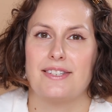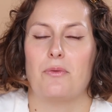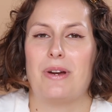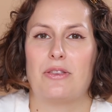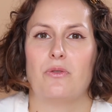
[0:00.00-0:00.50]

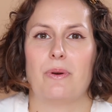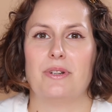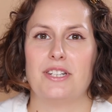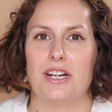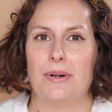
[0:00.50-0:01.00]
So we thought we
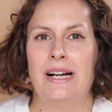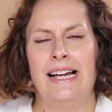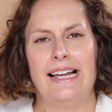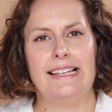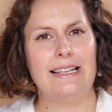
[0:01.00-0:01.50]
would do
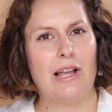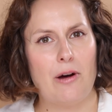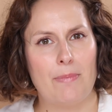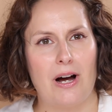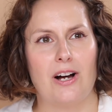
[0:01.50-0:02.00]
a little
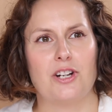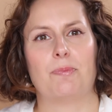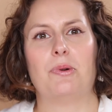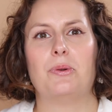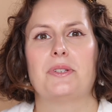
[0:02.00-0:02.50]

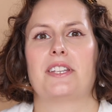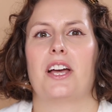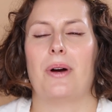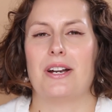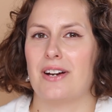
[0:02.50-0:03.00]
homage, but
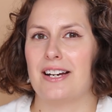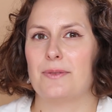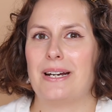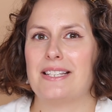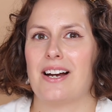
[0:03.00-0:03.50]
also a
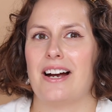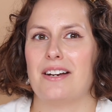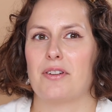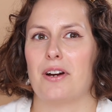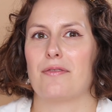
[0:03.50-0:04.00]
nice way to
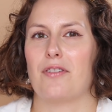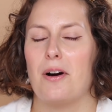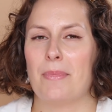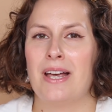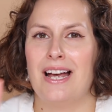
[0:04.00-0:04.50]
kind of go
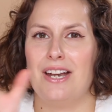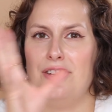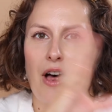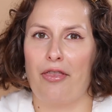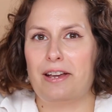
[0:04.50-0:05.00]
from
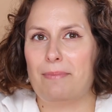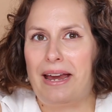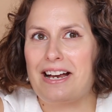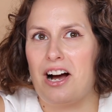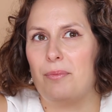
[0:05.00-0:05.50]
nothing
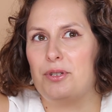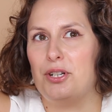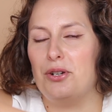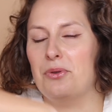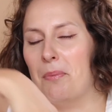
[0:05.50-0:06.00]
makeup
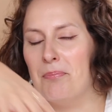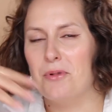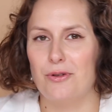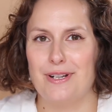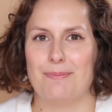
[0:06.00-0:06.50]
to
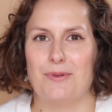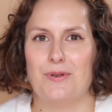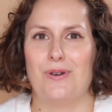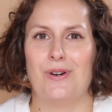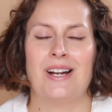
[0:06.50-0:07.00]
more is
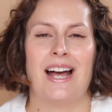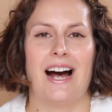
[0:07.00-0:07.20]
more,